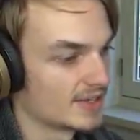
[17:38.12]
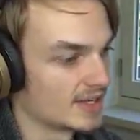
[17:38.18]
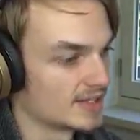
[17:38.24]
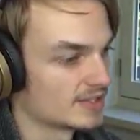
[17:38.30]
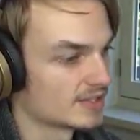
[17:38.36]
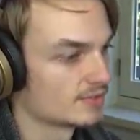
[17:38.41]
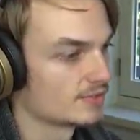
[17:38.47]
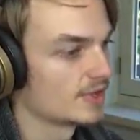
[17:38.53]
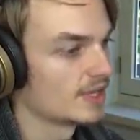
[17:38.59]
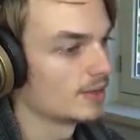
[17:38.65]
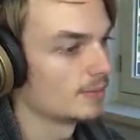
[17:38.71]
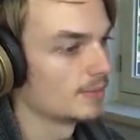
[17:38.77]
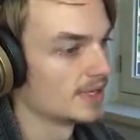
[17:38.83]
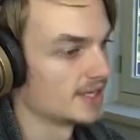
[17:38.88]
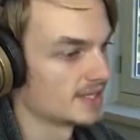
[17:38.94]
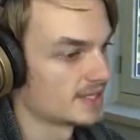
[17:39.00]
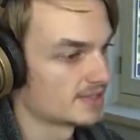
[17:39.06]
Okay, just
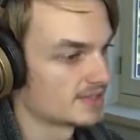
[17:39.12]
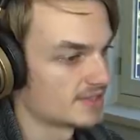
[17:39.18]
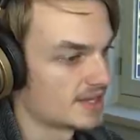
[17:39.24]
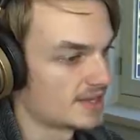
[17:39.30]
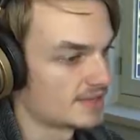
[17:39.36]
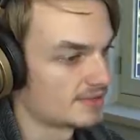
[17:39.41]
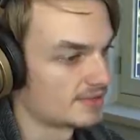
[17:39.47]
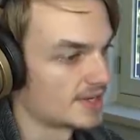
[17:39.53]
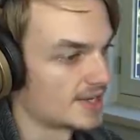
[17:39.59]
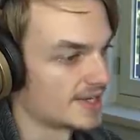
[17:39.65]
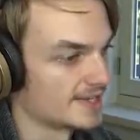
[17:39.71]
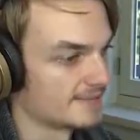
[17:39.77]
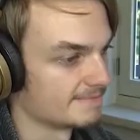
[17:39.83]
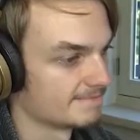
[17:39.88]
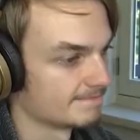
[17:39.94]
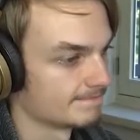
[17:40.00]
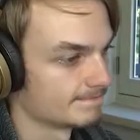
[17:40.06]
follow me, that's fine.